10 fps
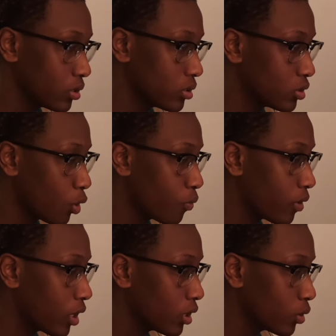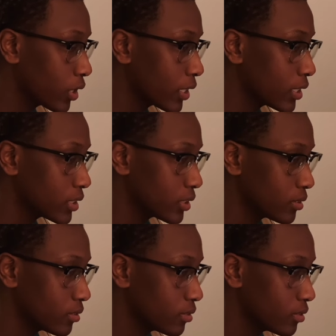so far, look at this,
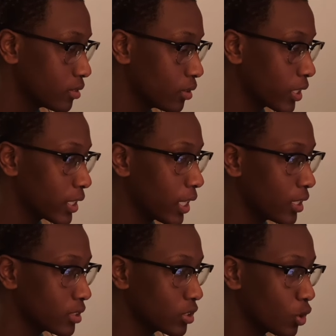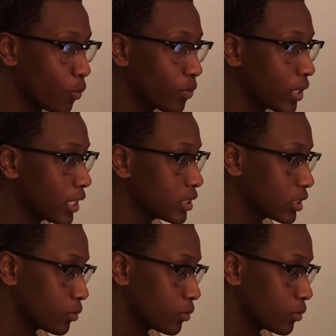look at that. So that's just